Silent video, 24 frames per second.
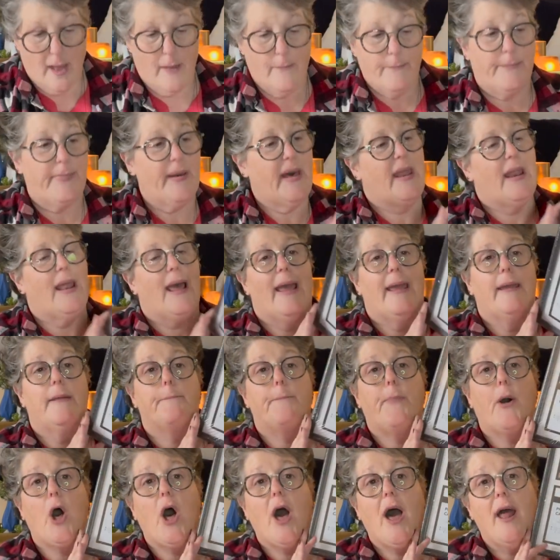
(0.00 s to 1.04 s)
but I
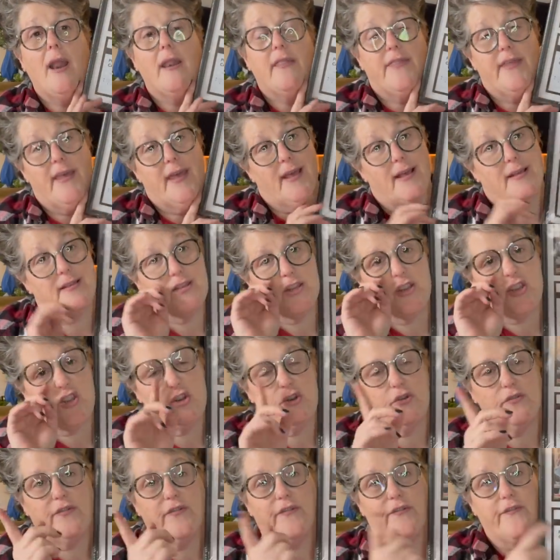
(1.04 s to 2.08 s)
bought this
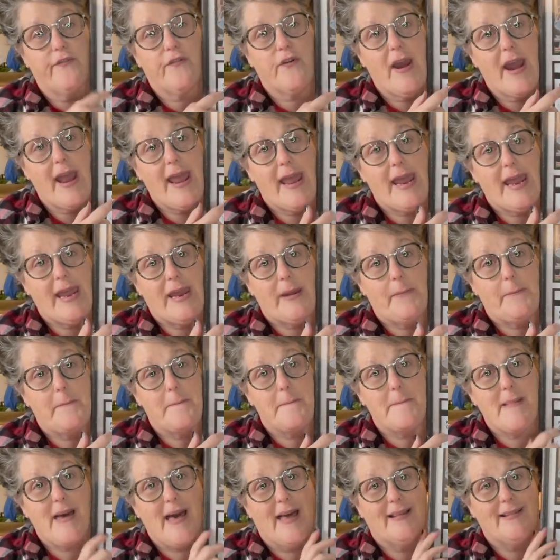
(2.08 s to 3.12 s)
to
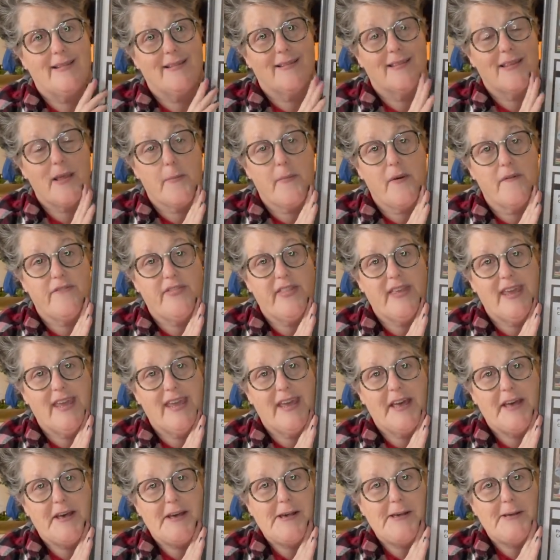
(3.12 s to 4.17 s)
frame some of
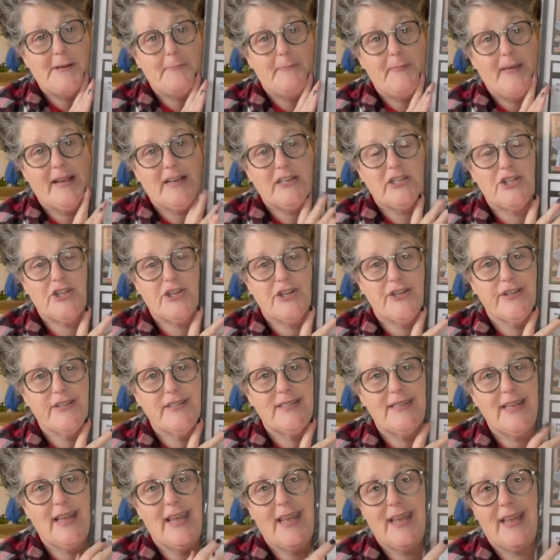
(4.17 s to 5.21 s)
the um,
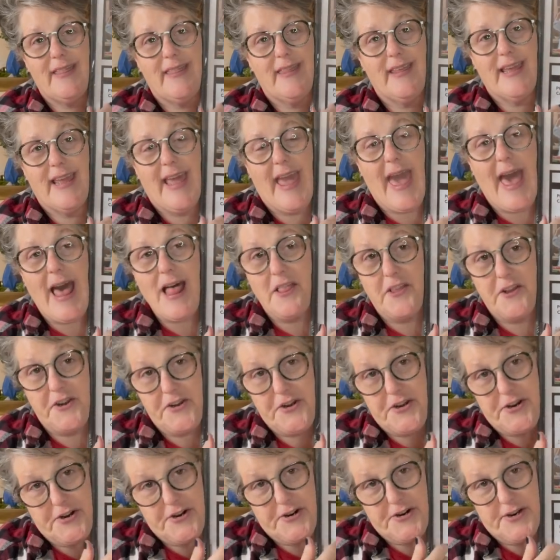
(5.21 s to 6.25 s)
pictures in the
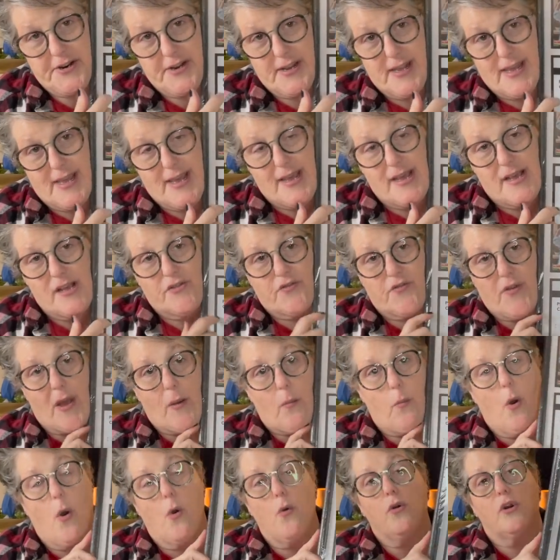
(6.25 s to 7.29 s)
calendar. So I
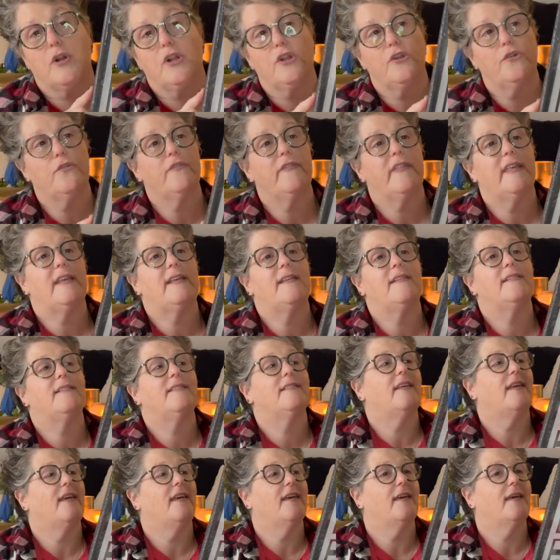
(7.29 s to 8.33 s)
won't glue
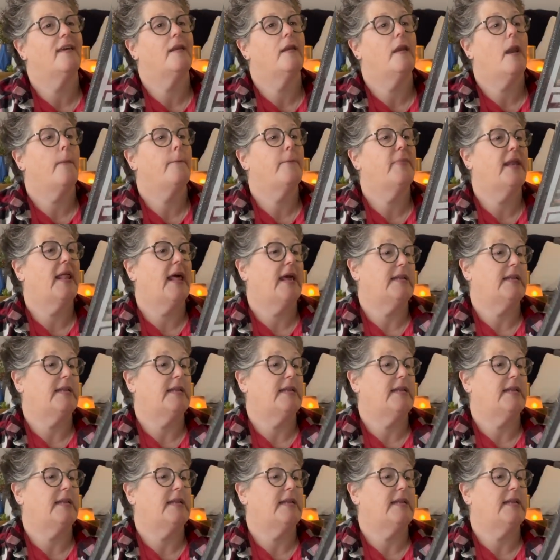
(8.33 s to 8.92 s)
these in, but I